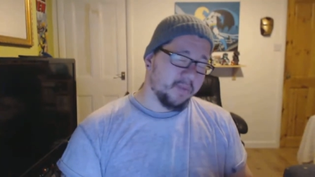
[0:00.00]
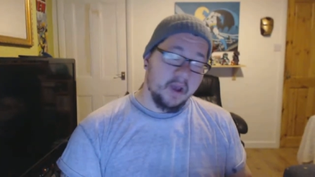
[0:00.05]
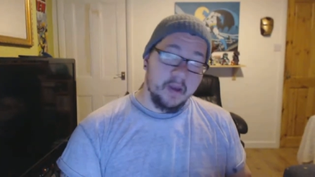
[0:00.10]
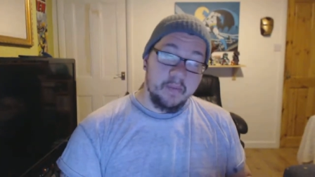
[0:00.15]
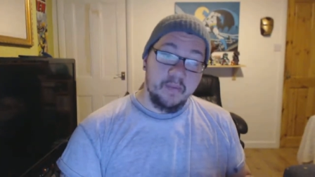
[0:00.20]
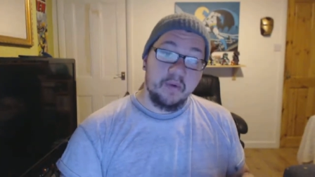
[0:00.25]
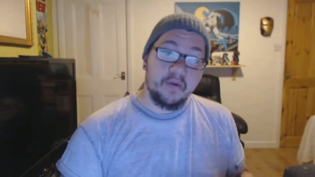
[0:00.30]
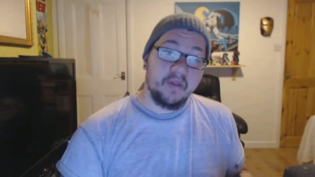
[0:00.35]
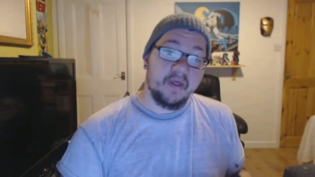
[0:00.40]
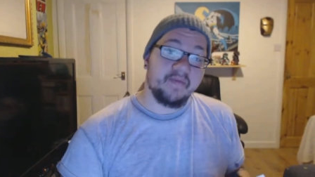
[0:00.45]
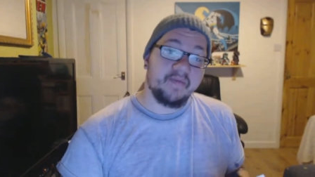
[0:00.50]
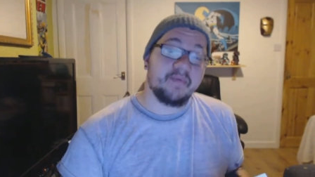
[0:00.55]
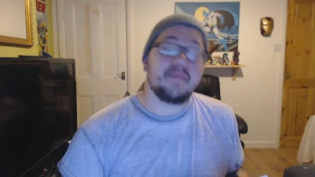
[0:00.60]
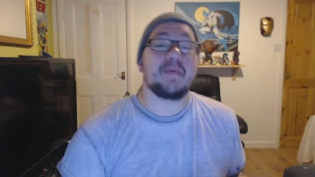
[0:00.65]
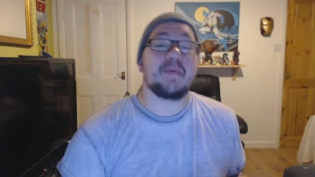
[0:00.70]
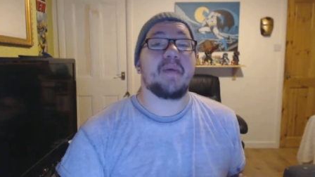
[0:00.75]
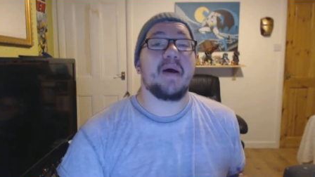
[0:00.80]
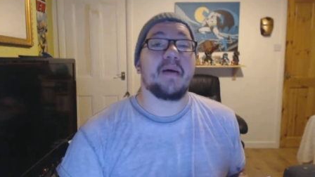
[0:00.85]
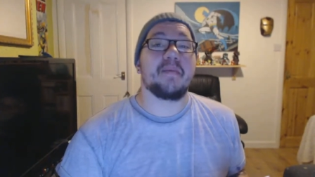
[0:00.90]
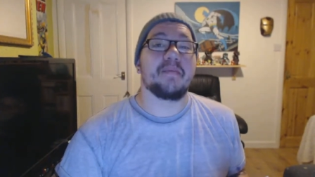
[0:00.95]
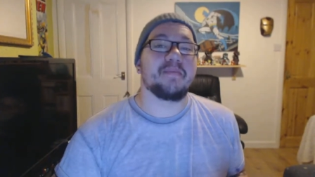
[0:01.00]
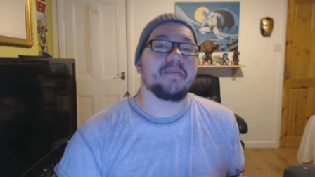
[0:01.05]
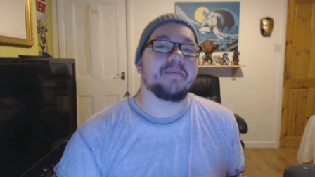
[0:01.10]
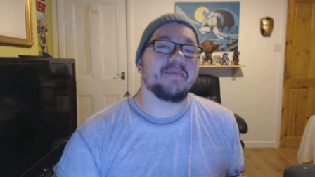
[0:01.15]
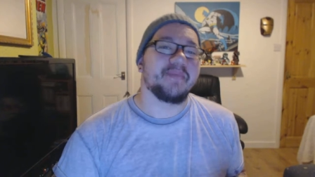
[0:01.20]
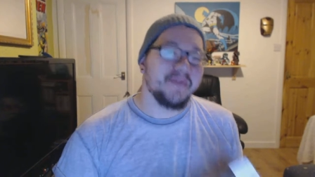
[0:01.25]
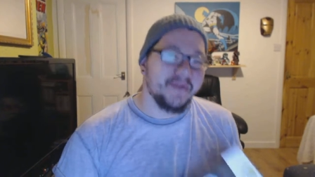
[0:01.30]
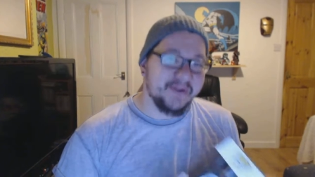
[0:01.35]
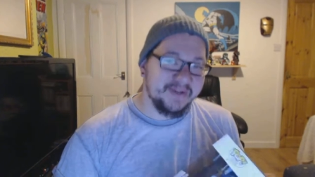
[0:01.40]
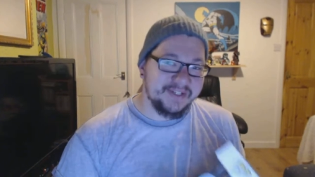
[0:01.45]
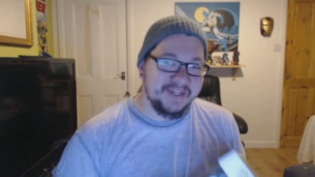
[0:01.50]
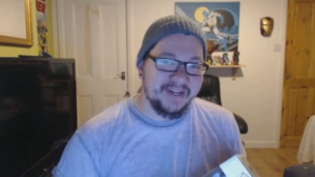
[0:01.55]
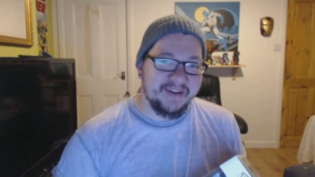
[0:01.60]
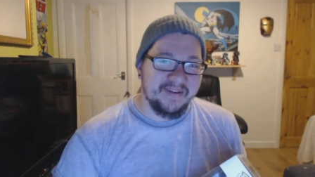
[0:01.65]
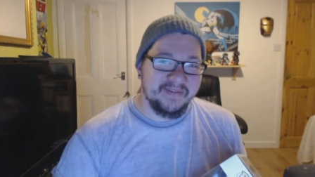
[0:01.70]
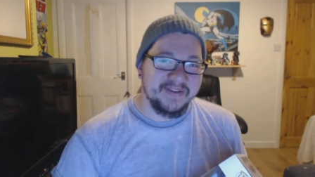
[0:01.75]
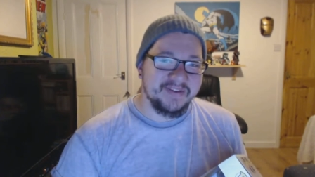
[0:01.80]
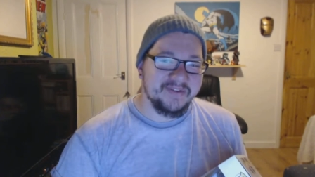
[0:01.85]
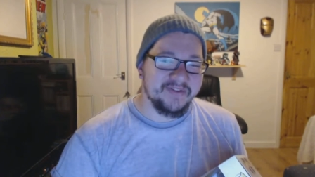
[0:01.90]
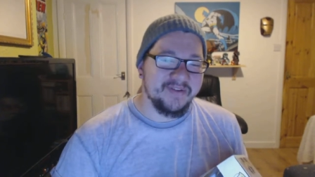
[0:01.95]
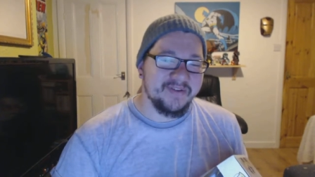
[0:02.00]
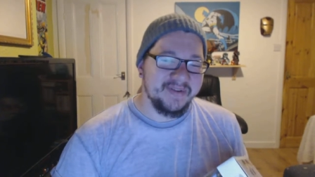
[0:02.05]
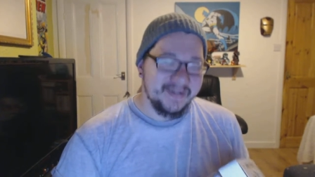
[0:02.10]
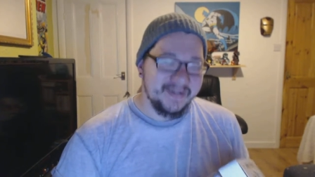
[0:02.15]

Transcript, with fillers: Groot, but I bought that from my mum because she loves